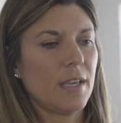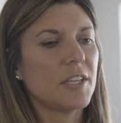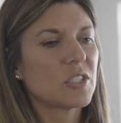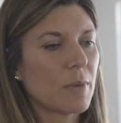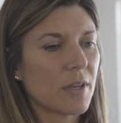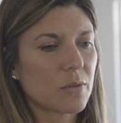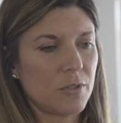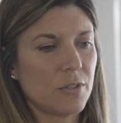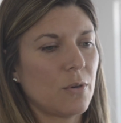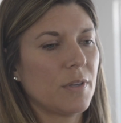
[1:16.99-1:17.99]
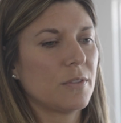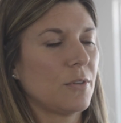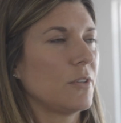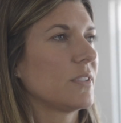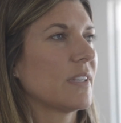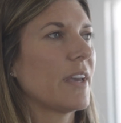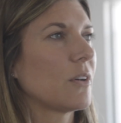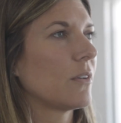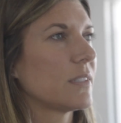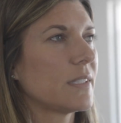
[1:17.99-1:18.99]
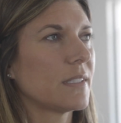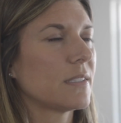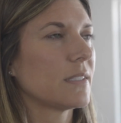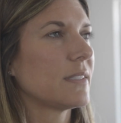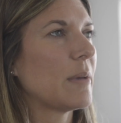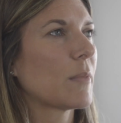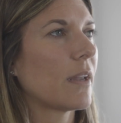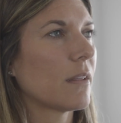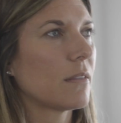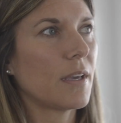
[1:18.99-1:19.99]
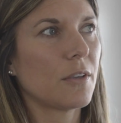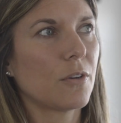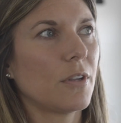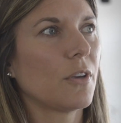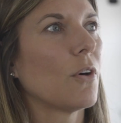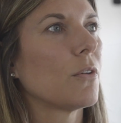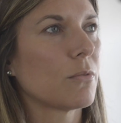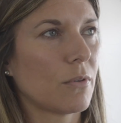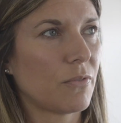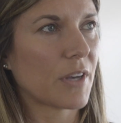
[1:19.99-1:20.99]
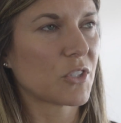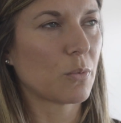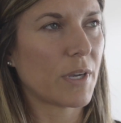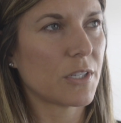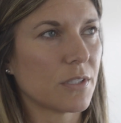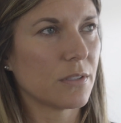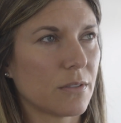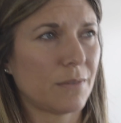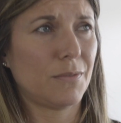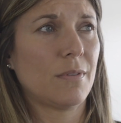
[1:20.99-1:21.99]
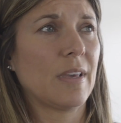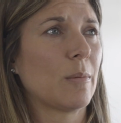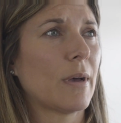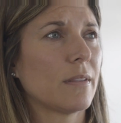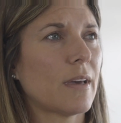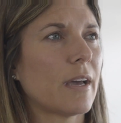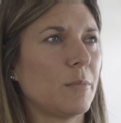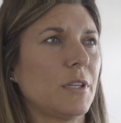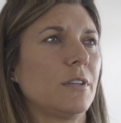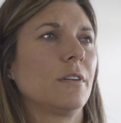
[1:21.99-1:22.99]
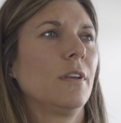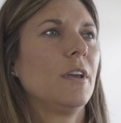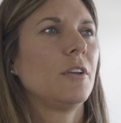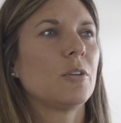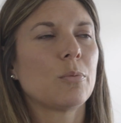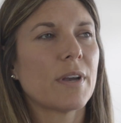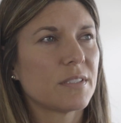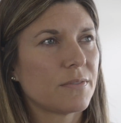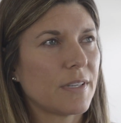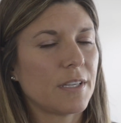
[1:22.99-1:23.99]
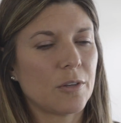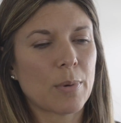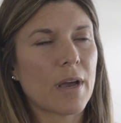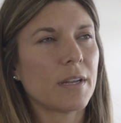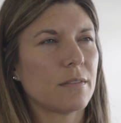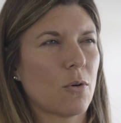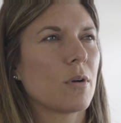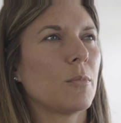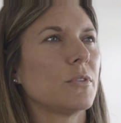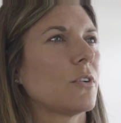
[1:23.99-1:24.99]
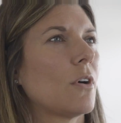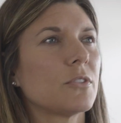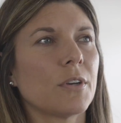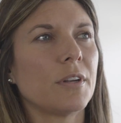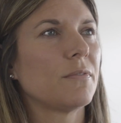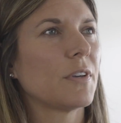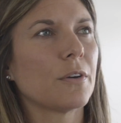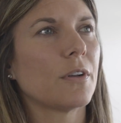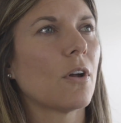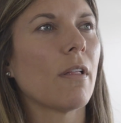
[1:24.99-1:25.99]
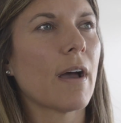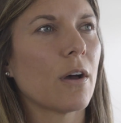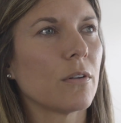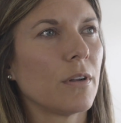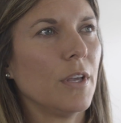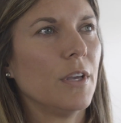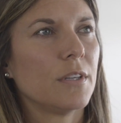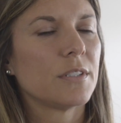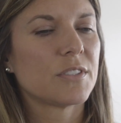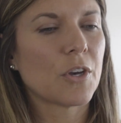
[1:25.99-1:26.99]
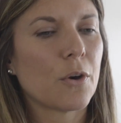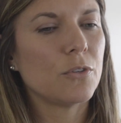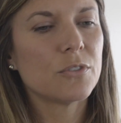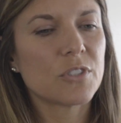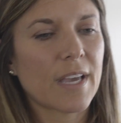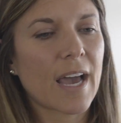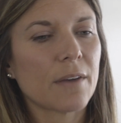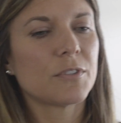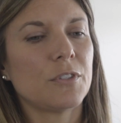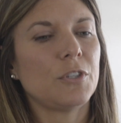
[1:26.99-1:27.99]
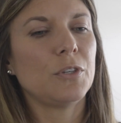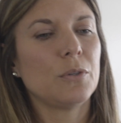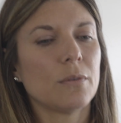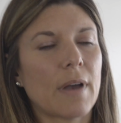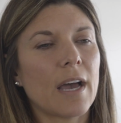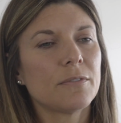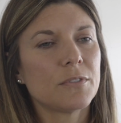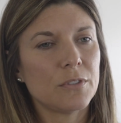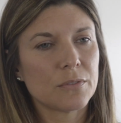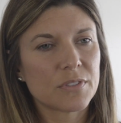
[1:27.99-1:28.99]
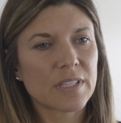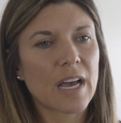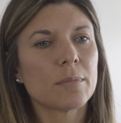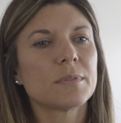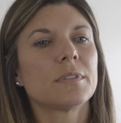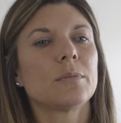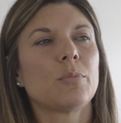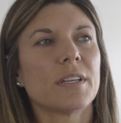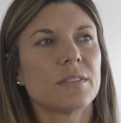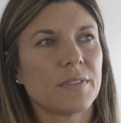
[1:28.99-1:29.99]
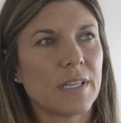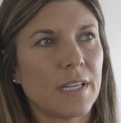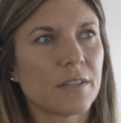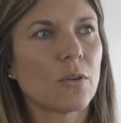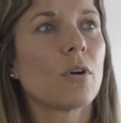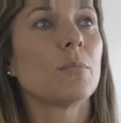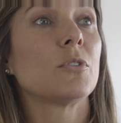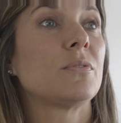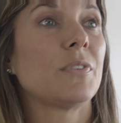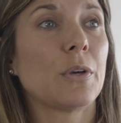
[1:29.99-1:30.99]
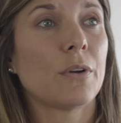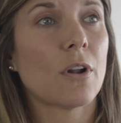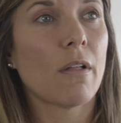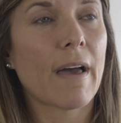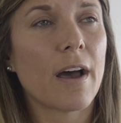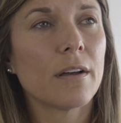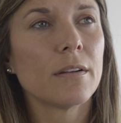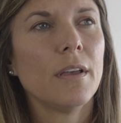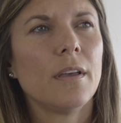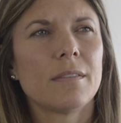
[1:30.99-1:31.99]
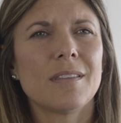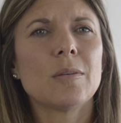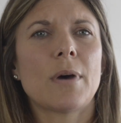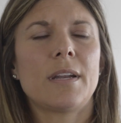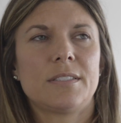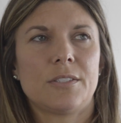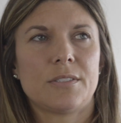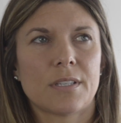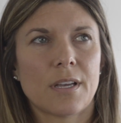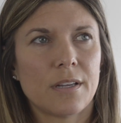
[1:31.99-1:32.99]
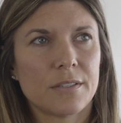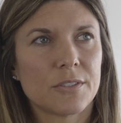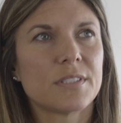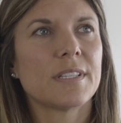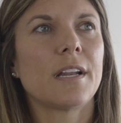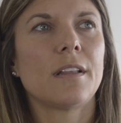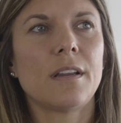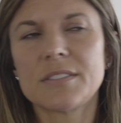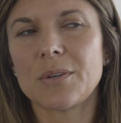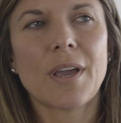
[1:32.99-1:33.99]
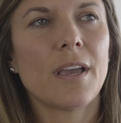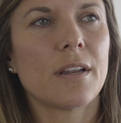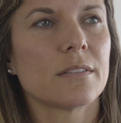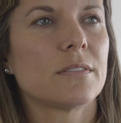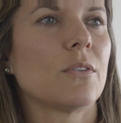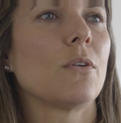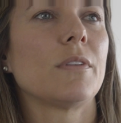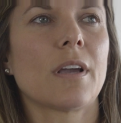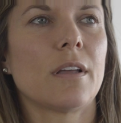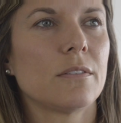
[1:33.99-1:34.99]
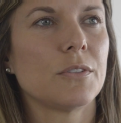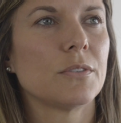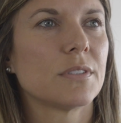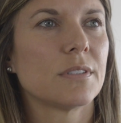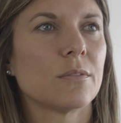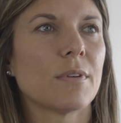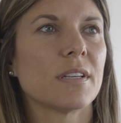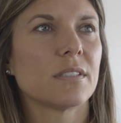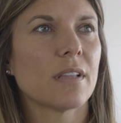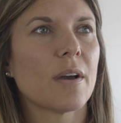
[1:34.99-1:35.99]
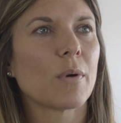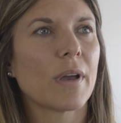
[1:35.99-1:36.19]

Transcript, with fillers: each month when you're going through your cycle, it's, it's the same kind of thing. You're going to go through a fluctuation. So if you think about that, I mean, you're, you're breastfeeding, your body, the hormones are all trying to figure it all out. Right. So usually after you, after you've stopped breastfeeding and the hormones figure it all out, then the body starts to kind of understand and it's okay to slowly kind of lose the rest of that